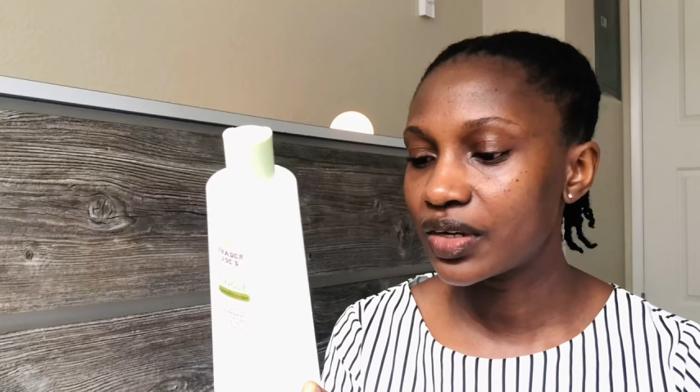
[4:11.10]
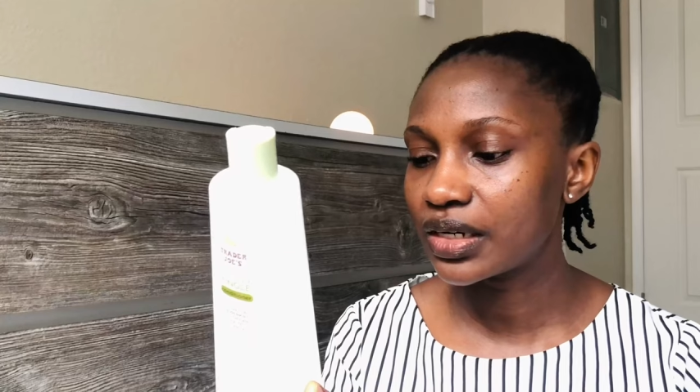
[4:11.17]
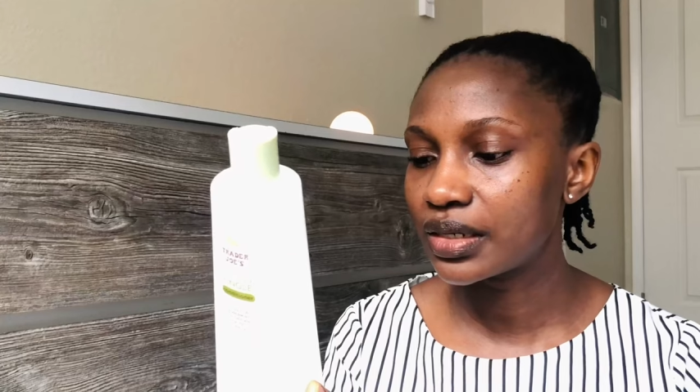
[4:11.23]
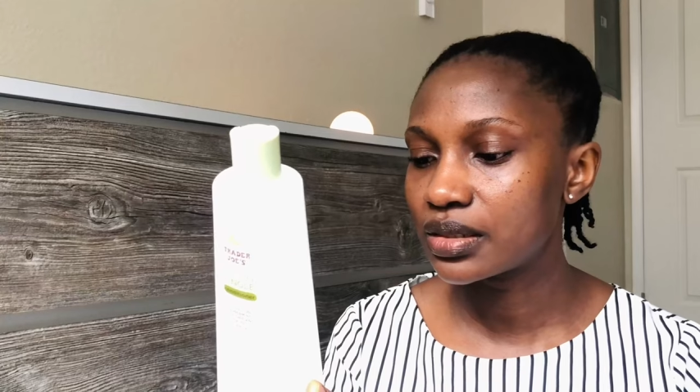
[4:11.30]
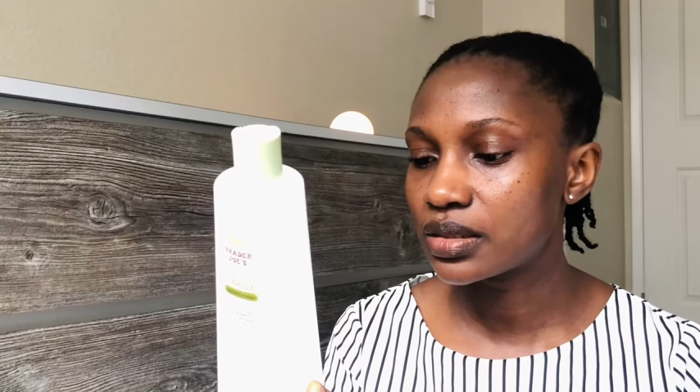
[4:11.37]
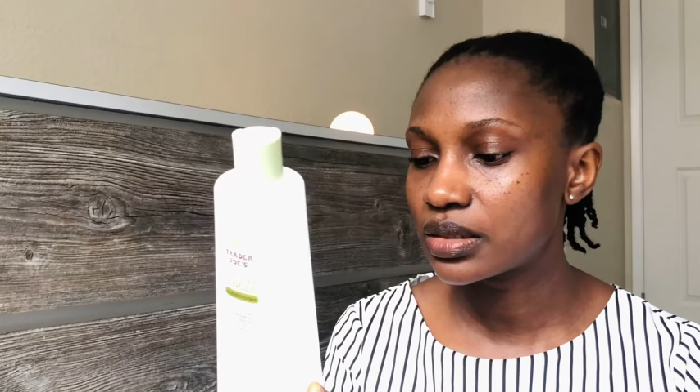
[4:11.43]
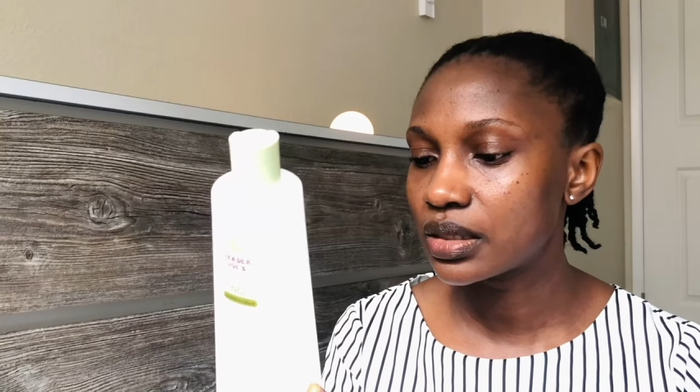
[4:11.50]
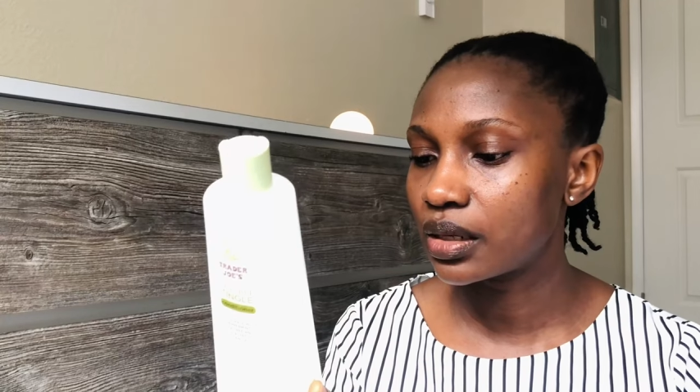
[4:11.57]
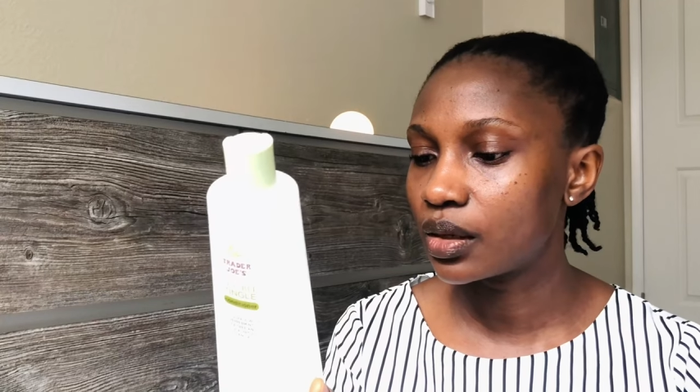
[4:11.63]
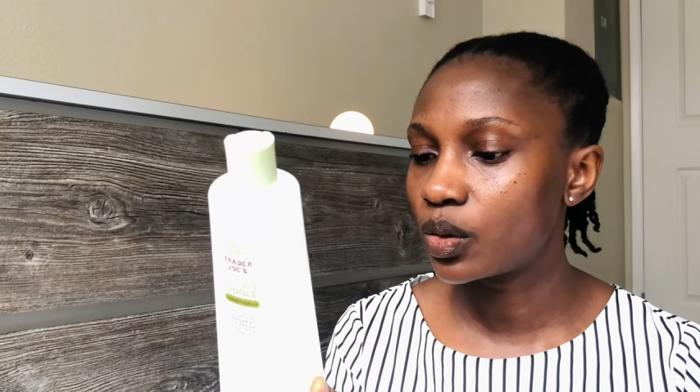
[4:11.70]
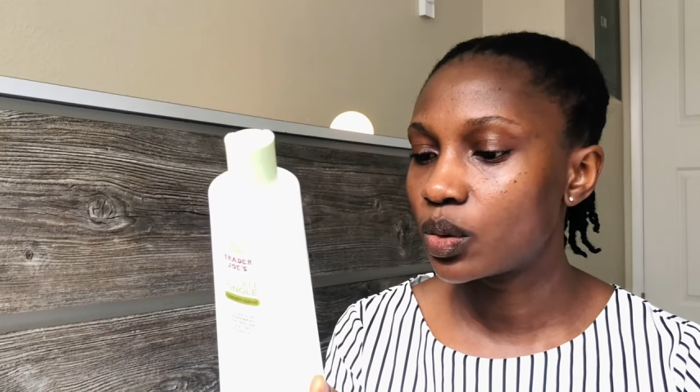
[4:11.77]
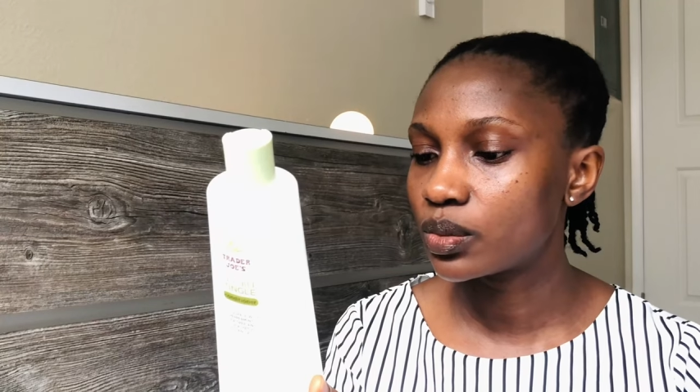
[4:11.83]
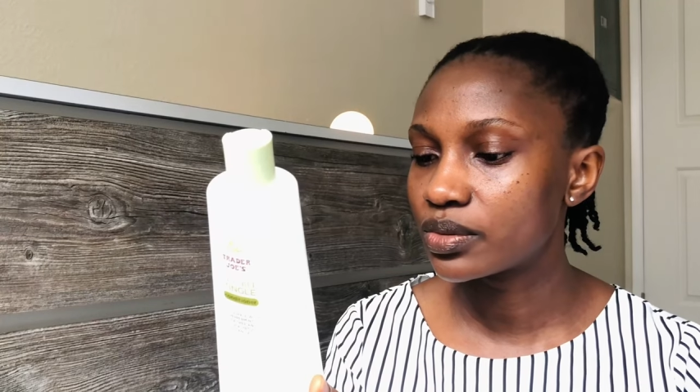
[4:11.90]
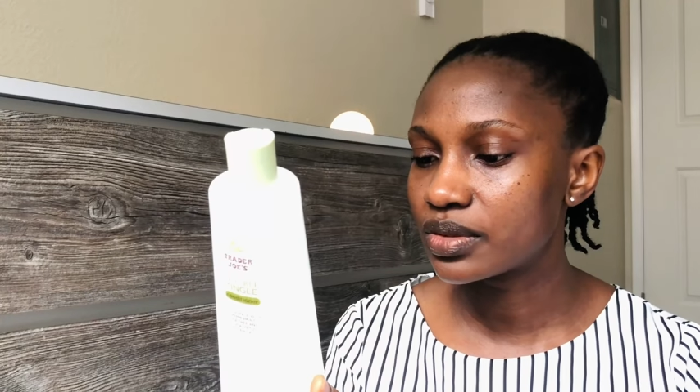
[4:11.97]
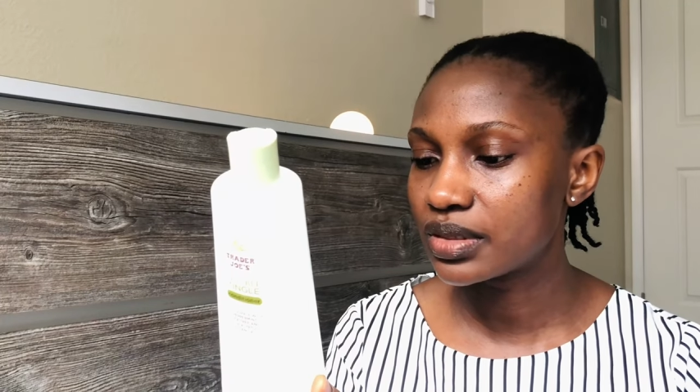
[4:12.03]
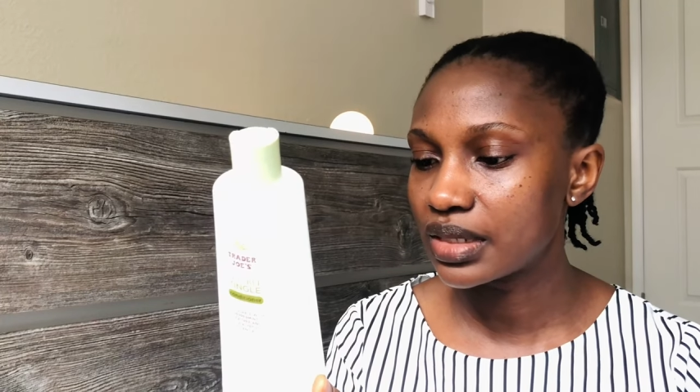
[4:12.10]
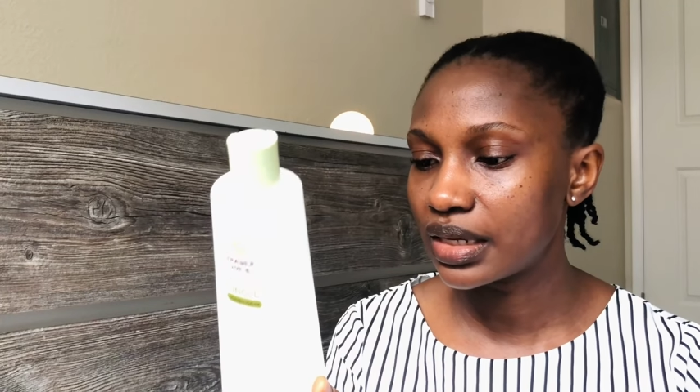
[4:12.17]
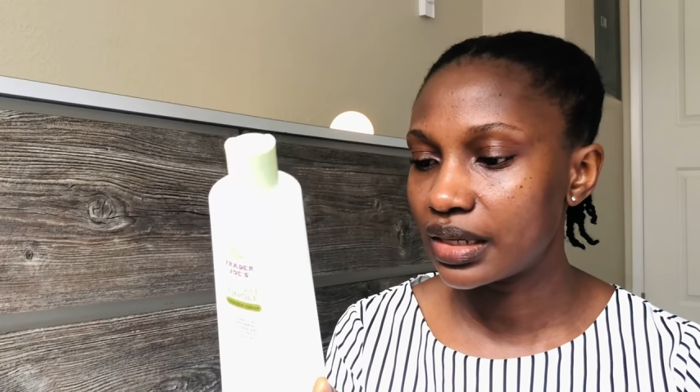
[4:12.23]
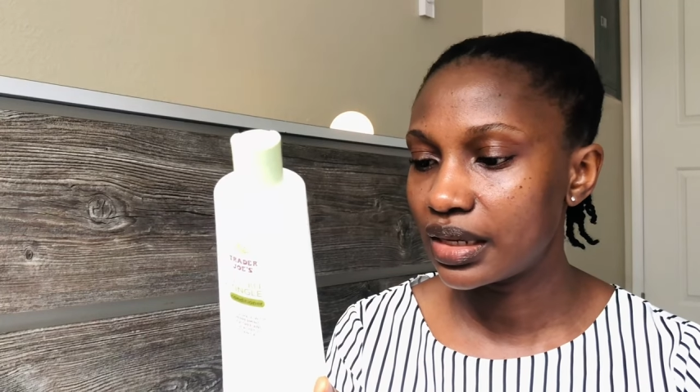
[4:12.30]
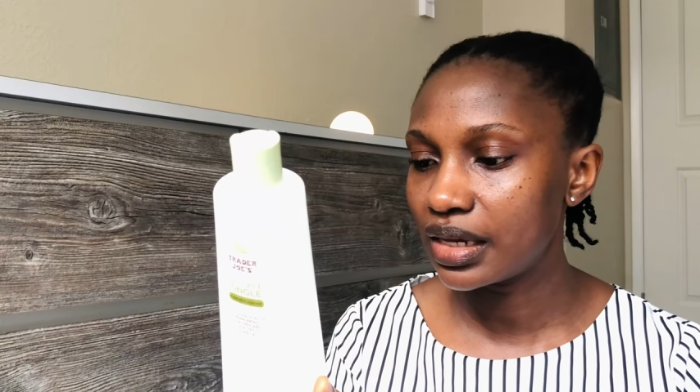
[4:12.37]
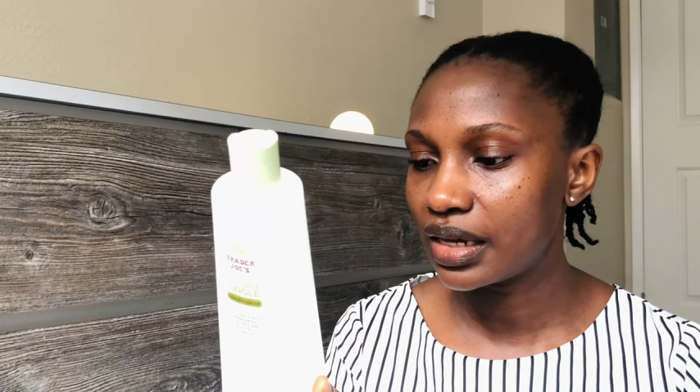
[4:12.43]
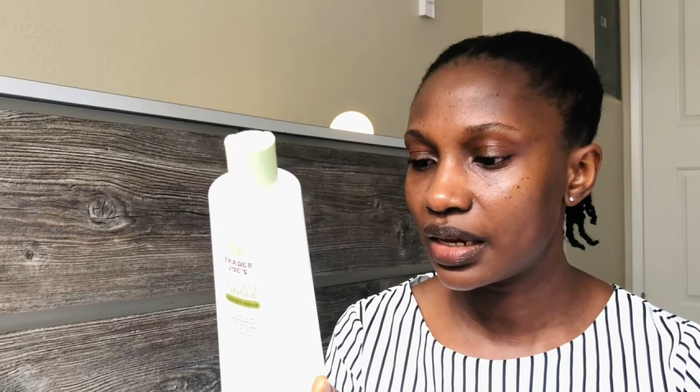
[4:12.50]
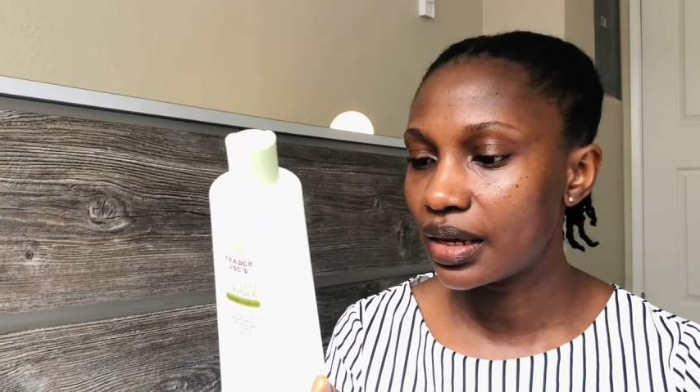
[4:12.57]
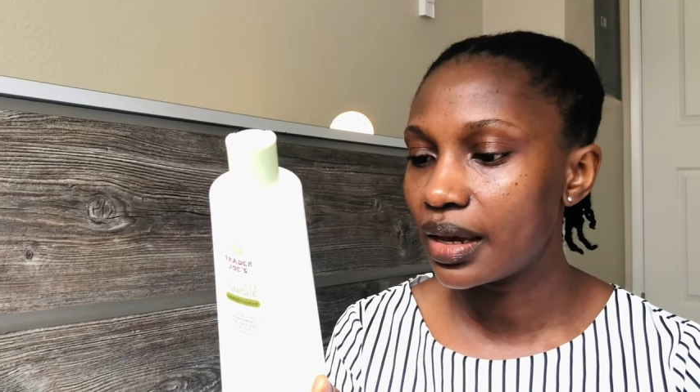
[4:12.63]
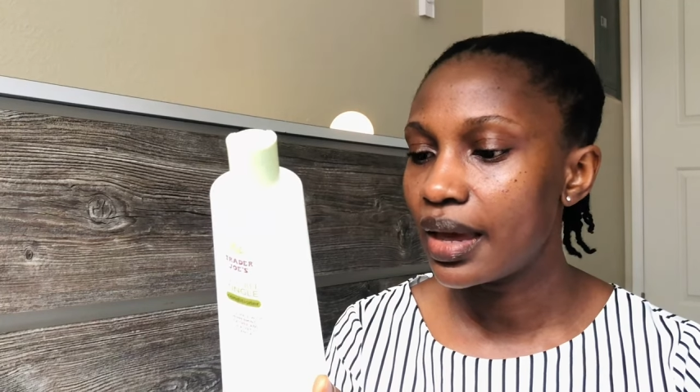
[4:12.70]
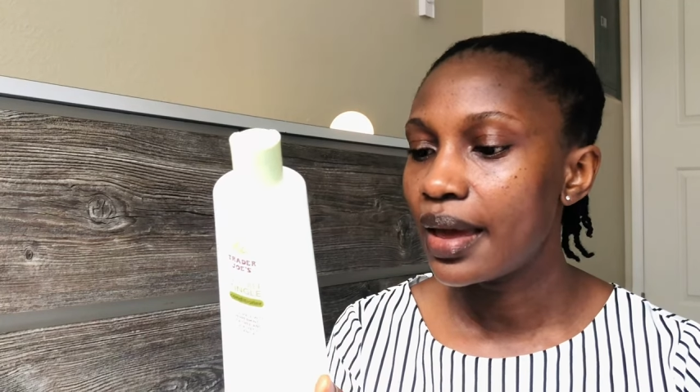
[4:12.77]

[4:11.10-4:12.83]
any silicones in here.